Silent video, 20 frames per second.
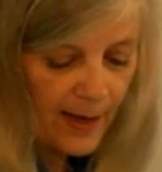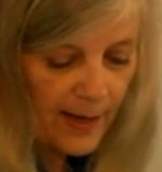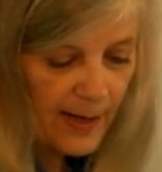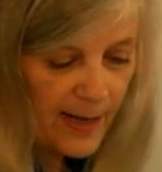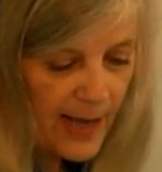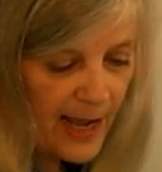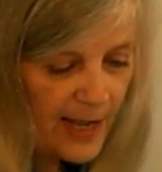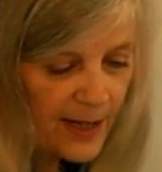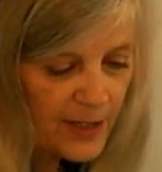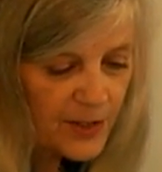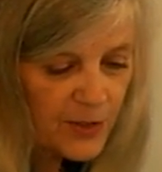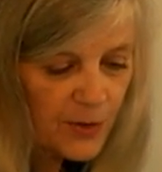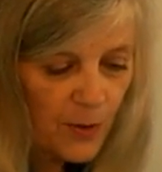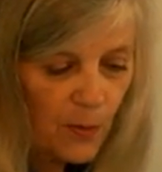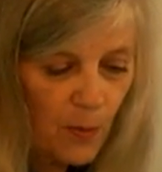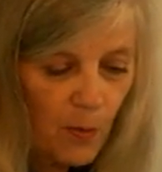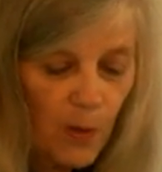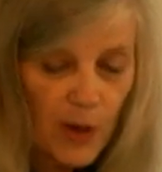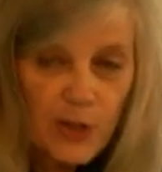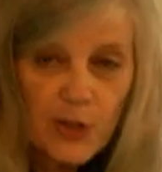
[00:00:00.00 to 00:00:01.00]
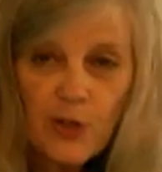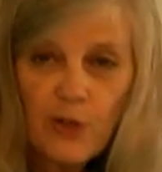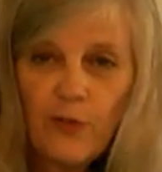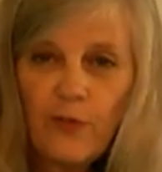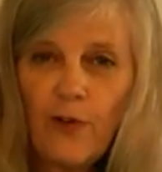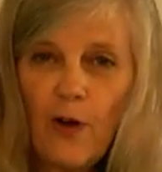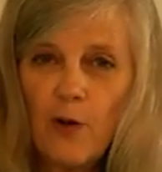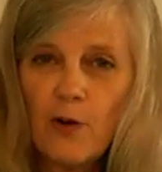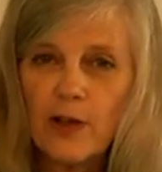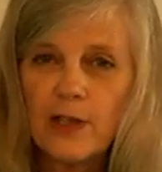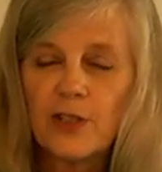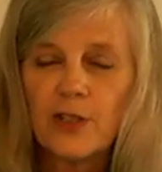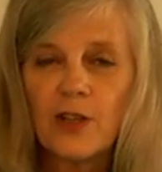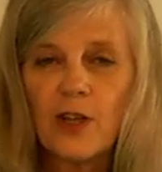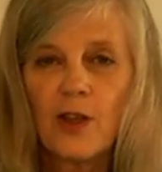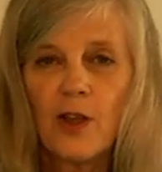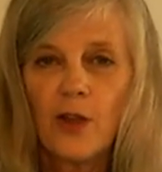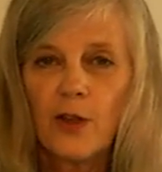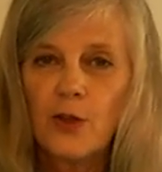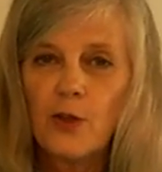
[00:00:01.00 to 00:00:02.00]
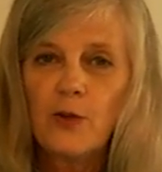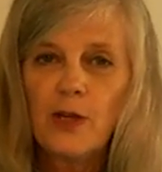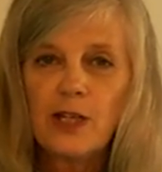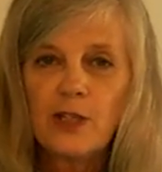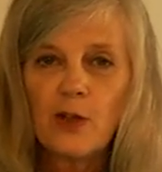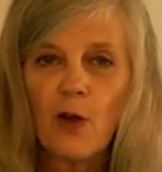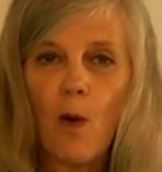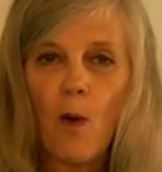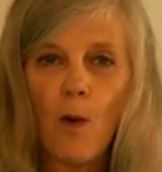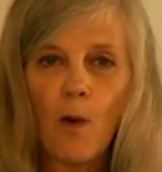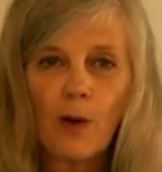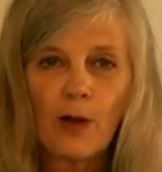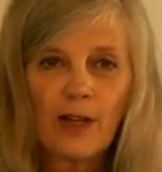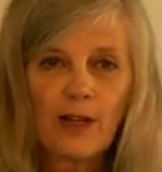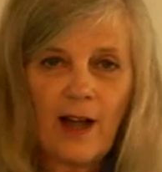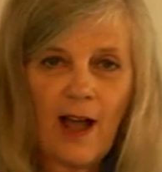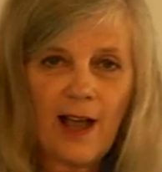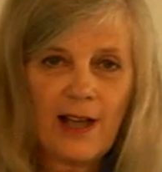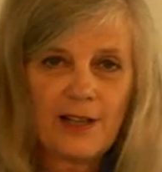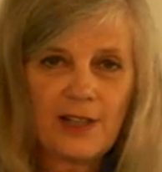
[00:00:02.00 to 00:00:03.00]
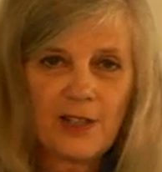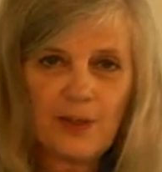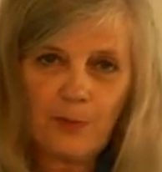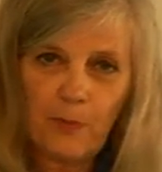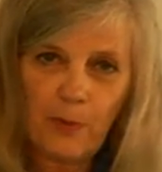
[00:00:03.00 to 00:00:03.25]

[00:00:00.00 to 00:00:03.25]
Next, once you've focused, you need to organize the